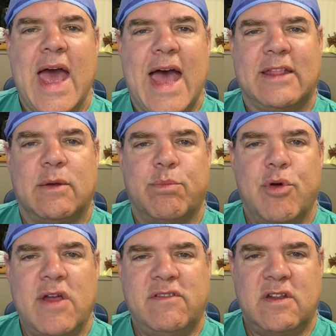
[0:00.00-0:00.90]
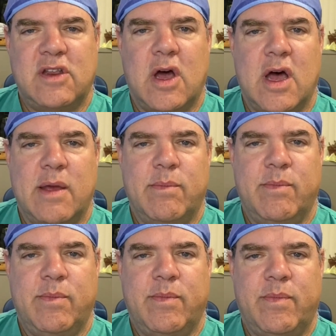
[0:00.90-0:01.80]
At the present time,
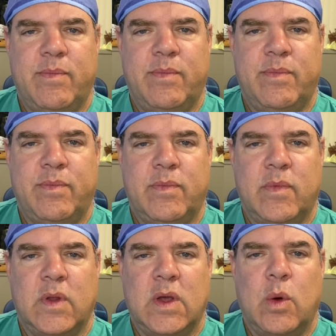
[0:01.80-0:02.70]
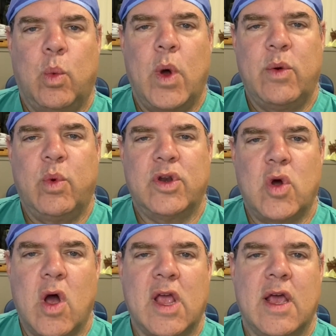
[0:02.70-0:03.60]
when we're
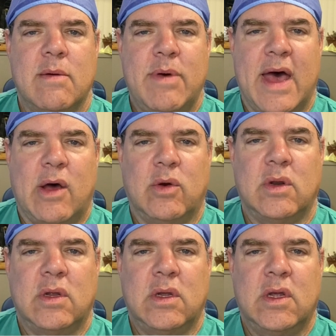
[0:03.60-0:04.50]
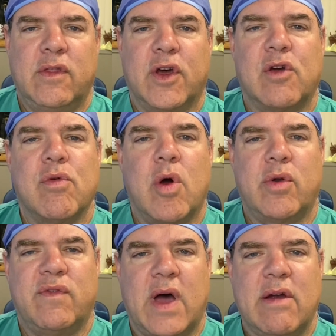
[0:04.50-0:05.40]
talking about the
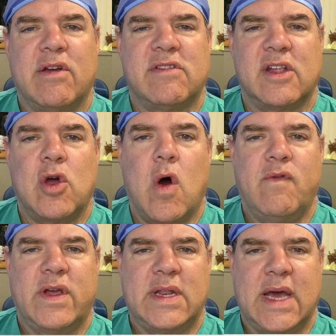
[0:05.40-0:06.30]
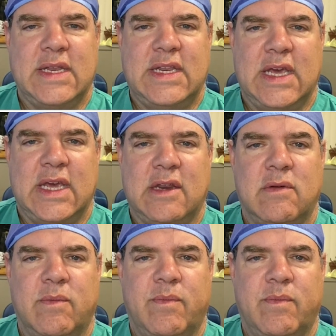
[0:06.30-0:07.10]
coronavirus and COVID-19,